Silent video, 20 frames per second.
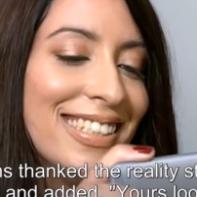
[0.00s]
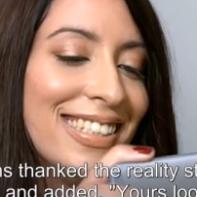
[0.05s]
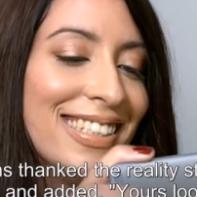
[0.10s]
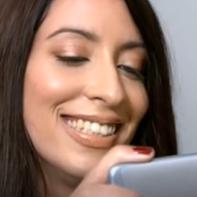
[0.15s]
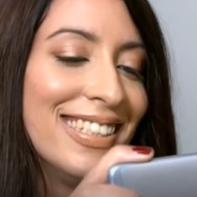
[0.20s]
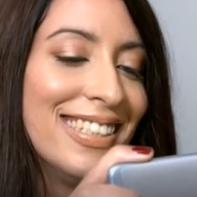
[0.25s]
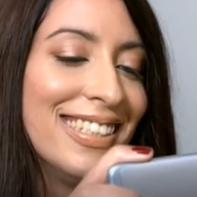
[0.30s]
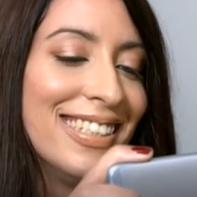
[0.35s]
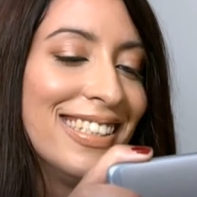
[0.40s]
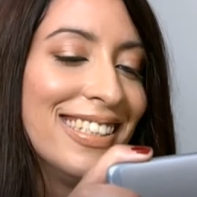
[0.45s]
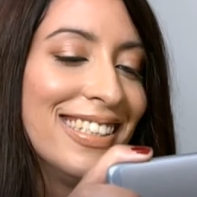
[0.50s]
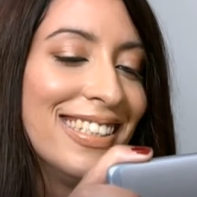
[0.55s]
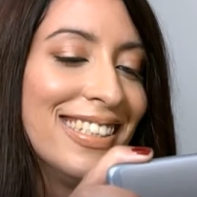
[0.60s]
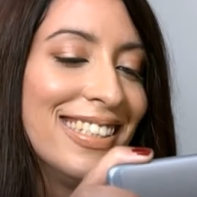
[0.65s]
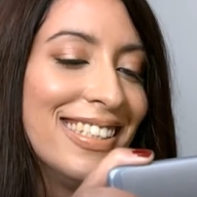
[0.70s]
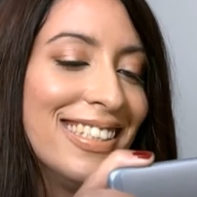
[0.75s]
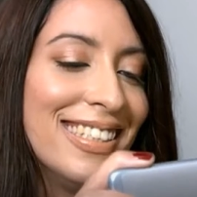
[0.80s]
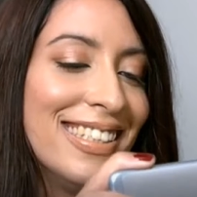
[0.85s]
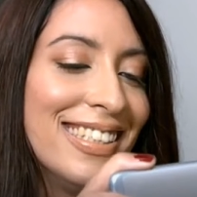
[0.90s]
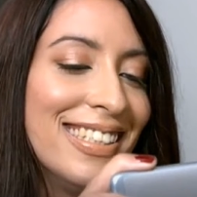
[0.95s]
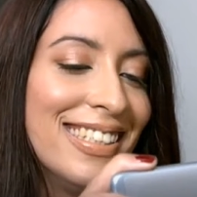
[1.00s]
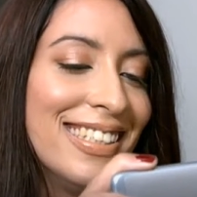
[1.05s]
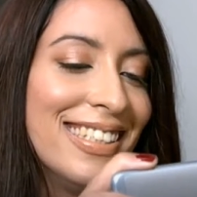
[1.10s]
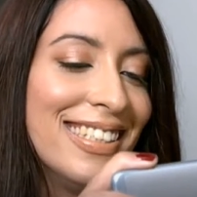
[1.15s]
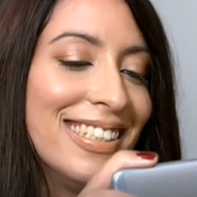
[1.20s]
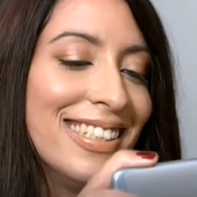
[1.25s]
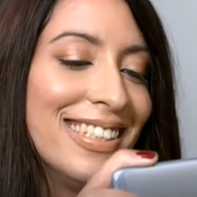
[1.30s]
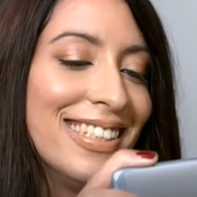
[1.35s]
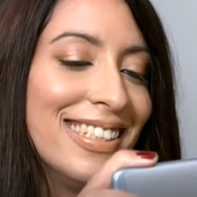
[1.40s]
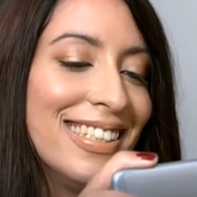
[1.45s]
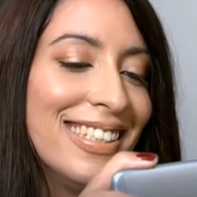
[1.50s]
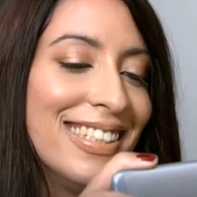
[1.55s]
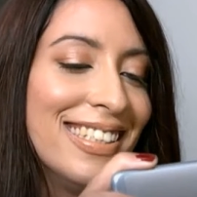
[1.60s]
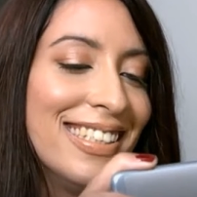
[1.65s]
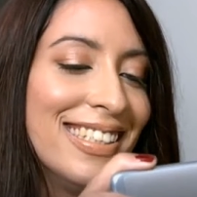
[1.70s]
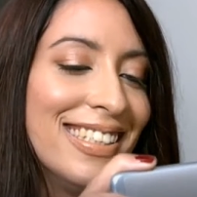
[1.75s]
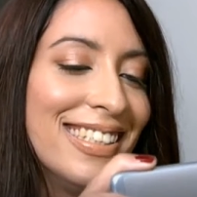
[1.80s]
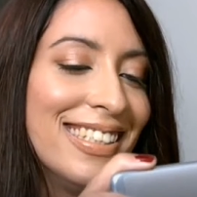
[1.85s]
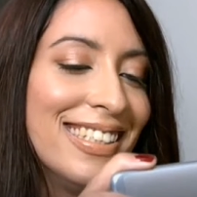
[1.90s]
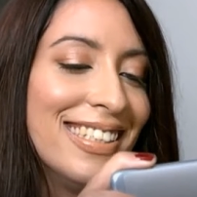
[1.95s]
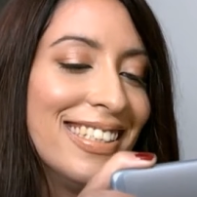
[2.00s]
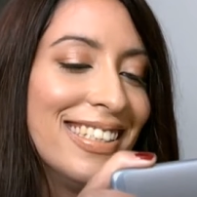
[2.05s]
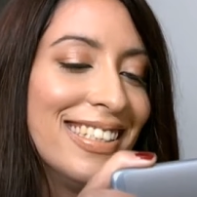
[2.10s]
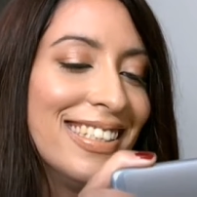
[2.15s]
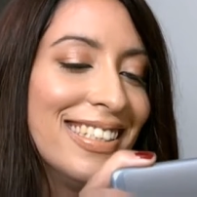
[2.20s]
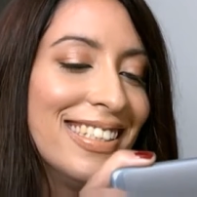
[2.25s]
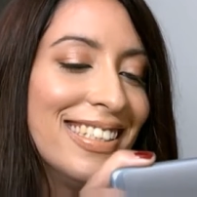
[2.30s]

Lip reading: (silence)